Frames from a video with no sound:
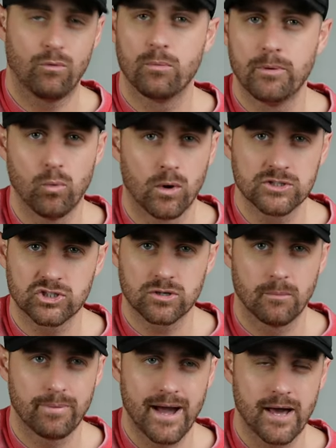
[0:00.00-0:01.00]
would be one
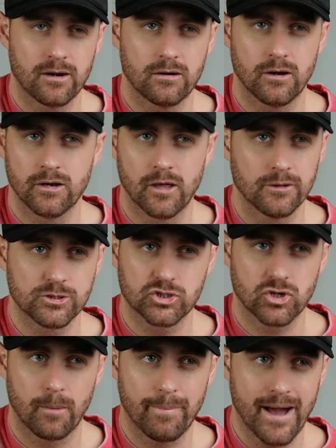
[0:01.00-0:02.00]
strum pattern. Another
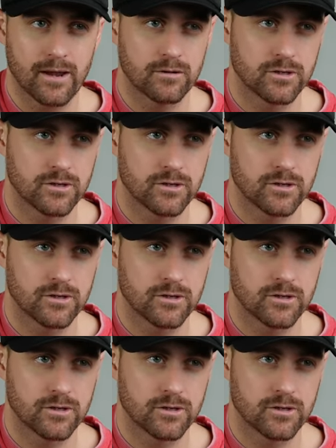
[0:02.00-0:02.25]
strum pattern